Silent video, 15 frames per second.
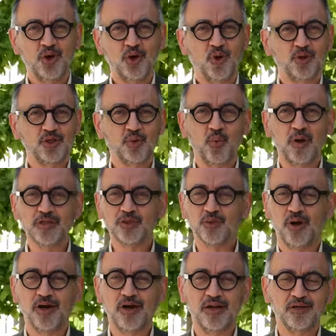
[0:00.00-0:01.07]
or the ones
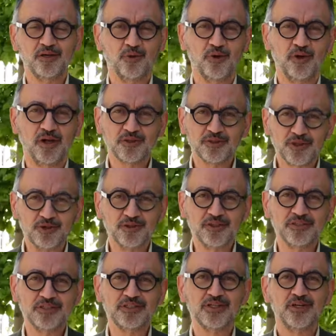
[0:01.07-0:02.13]
who are, or
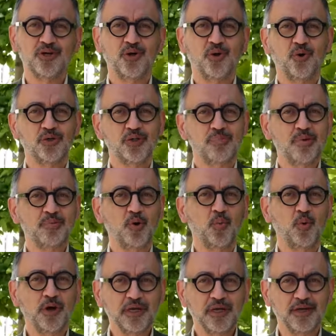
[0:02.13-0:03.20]
Londonians, or the people
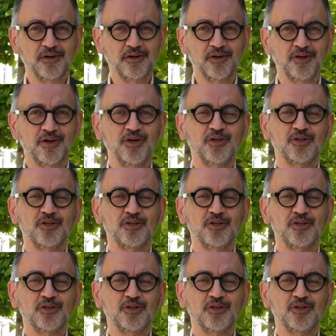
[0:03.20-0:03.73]
working here,